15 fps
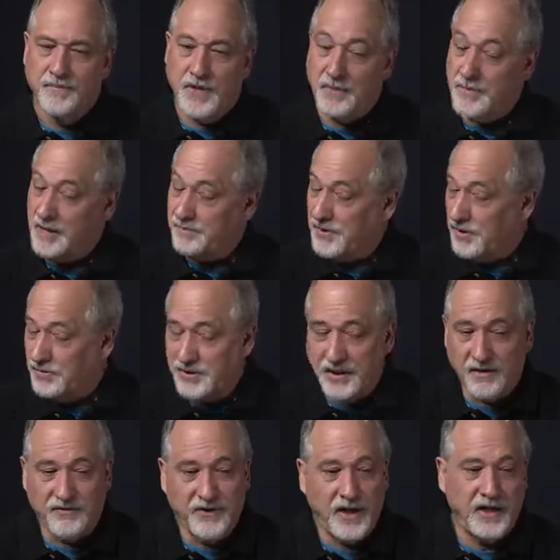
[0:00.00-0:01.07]
They might be
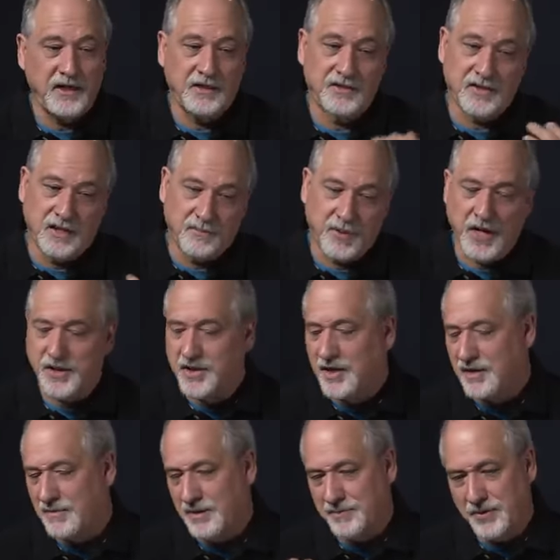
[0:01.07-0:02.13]
UTF-8 inside
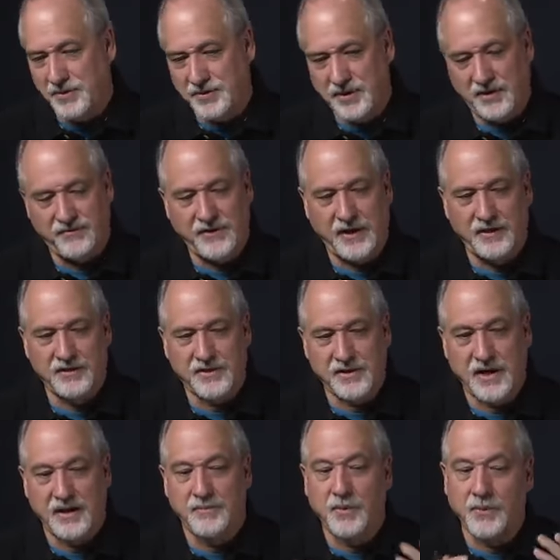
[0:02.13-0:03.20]
Python, it might be UTF-8
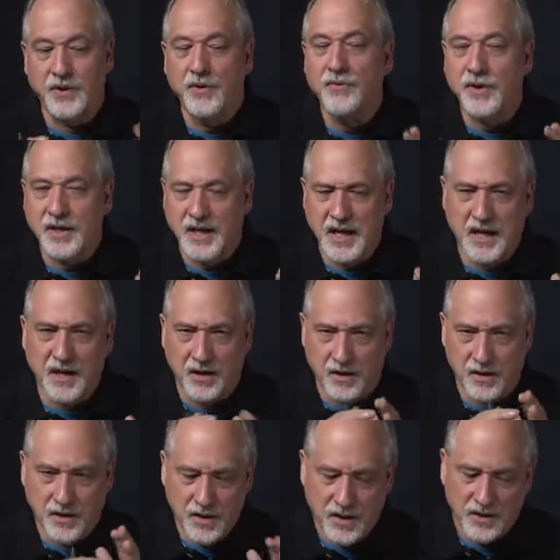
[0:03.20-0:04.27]
inside, but we don't
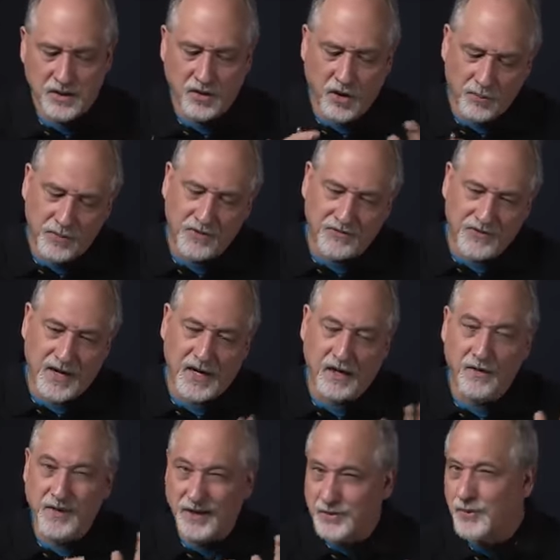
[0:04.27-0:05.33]
care. You open a file,
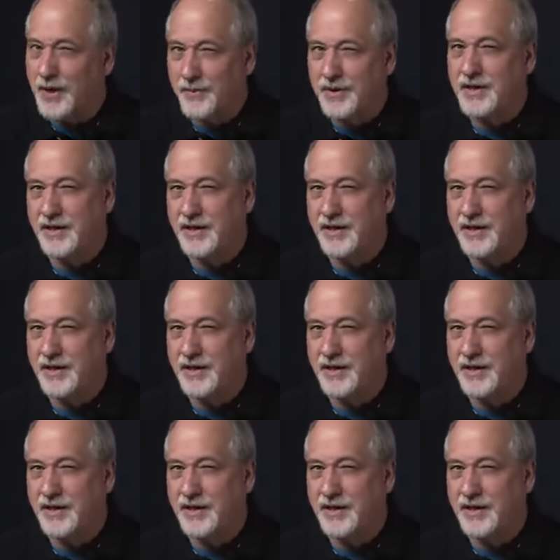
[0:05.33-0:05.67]
and that's why we